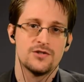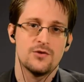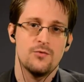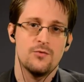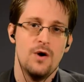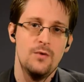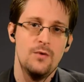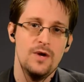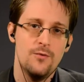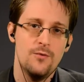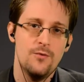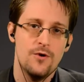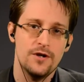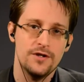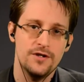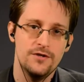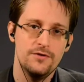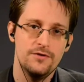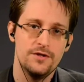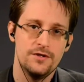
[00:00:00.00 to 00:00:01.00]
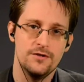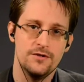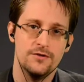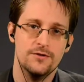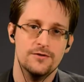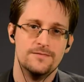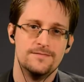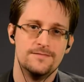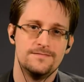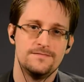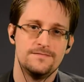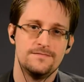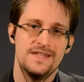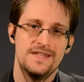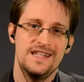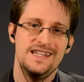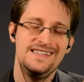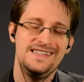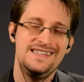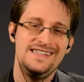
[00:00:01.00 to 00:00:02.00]
So what we want you to do
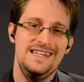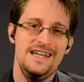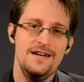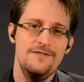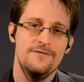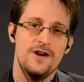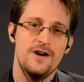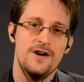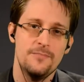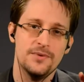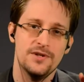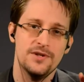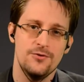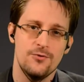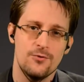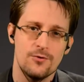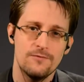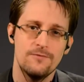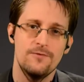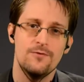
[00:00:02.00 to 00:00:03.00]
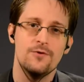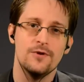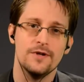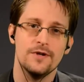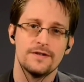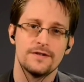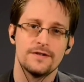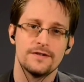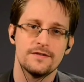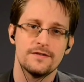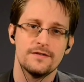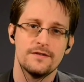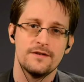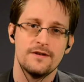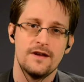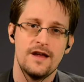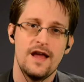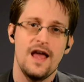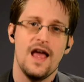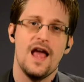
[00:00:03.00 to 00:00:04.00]
is give up your voice,
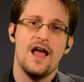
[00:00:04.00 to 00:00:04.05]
